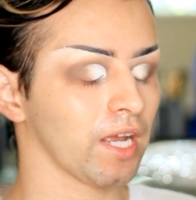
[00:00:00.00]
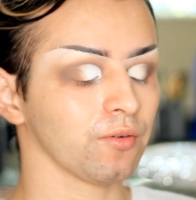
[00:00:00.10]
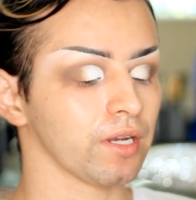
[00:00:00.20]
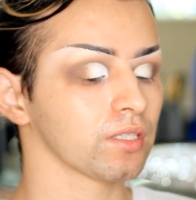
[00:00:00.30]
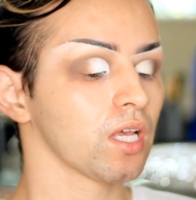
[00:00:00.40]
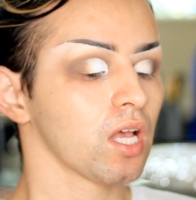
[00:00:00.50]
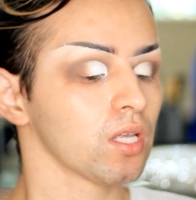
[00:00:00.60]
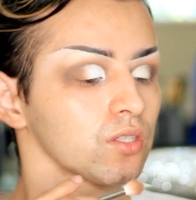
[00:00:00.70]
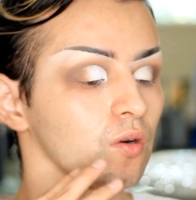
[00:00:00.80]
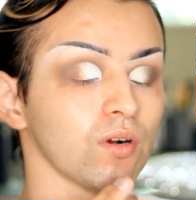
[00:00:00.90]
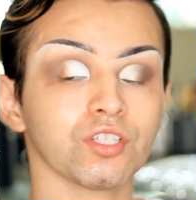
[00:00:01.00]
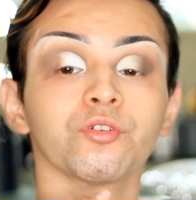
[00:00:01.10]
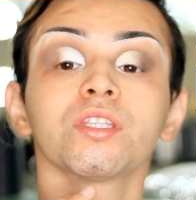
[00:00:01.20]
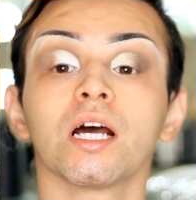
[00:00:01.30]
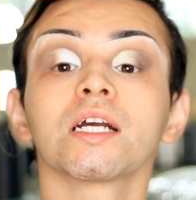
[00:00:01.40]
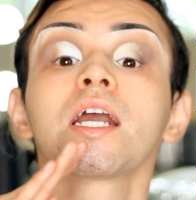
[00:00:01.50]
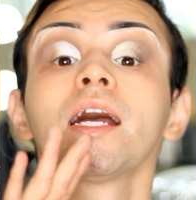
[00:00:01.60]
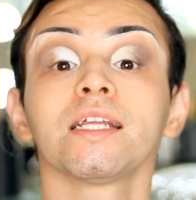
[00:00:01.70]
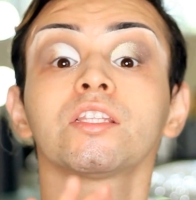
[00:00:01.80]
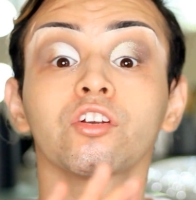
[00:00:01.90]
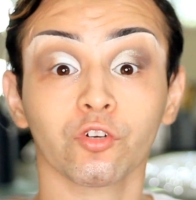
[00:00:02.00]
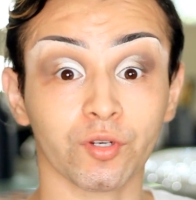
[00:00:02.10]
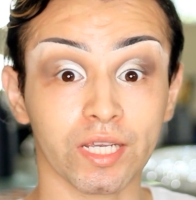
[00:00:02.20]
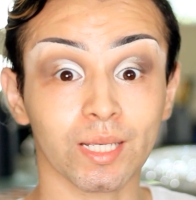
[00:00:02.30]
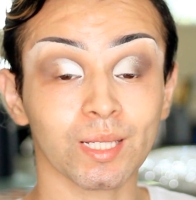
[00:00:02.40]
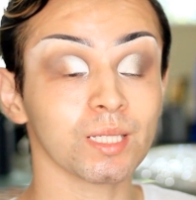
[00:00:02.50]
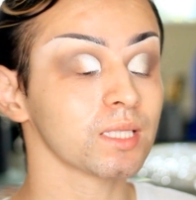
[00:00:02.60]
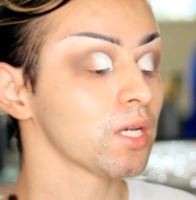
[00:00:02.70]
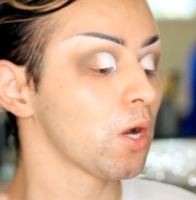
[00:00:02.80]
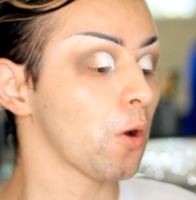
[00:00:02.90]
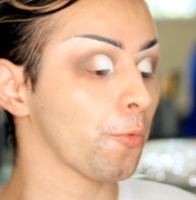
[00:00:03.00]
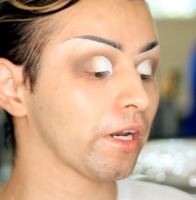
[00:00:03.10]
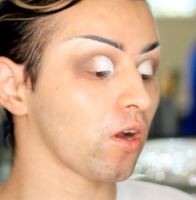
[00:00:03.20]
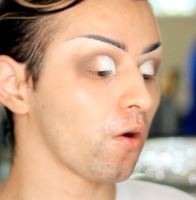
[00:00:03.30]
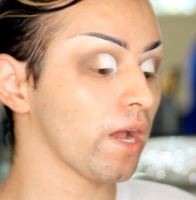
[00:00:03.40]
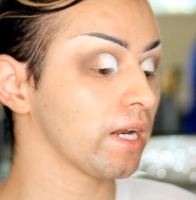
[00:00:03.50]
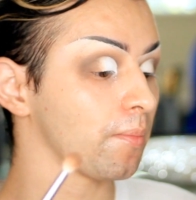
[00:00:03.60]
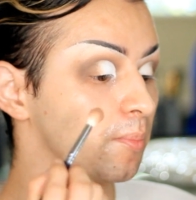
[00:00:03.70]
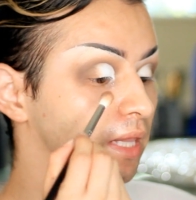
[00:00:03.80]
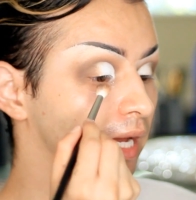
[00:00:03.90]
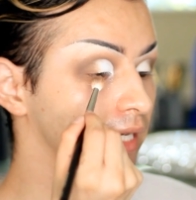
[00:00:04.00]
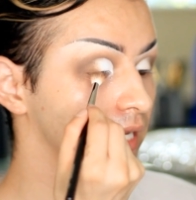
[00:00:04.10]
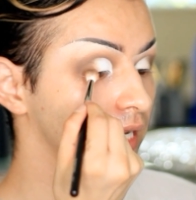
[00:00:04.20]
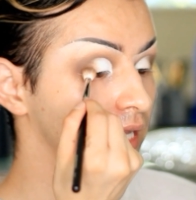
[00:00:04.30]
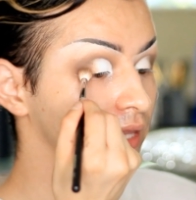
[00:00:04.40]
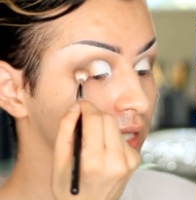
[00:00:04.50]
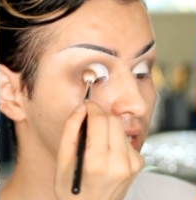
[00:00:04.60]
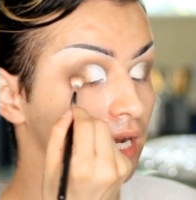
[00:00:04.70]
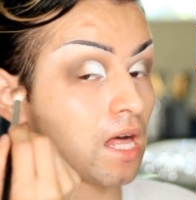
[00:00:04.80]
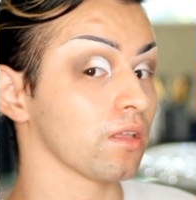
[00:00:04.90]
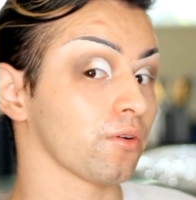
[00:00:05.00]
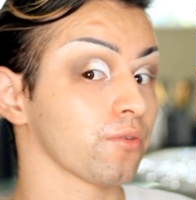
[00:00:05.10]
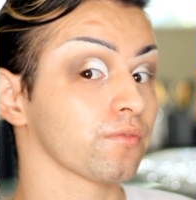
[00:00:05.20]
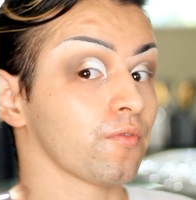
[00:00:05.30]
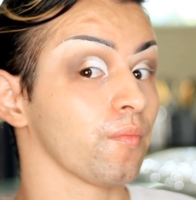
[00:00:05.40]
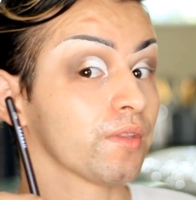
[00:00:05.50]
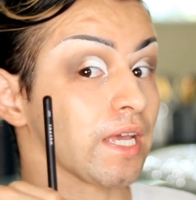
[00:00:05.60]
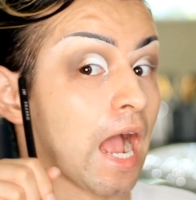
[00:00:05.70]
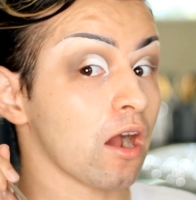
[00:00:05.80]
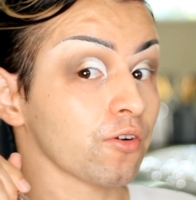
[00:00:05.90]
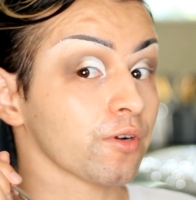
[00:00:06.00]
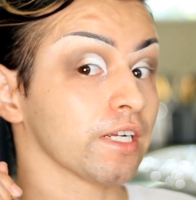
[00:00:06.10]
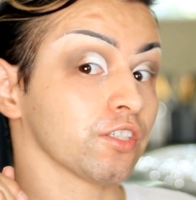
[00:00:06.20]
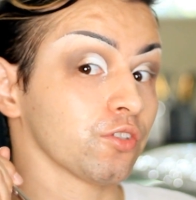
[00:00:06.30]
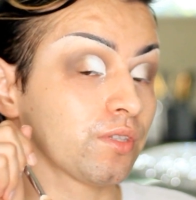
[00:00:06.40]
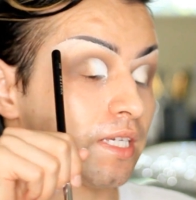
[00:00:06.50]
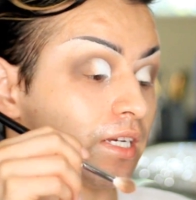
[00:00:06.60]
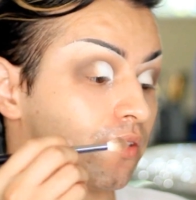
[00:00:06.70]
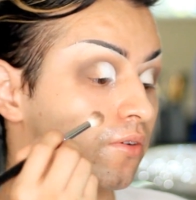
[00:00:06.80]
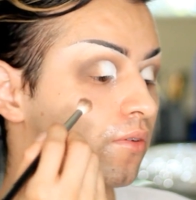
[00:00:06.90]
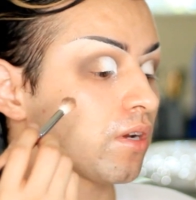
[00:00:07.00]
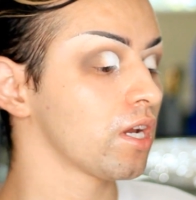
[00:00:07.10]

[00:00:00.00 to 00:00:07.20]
Anyways, so once you're done cutting the crease, we can go ahead and blend in the colors from the outer into the inner.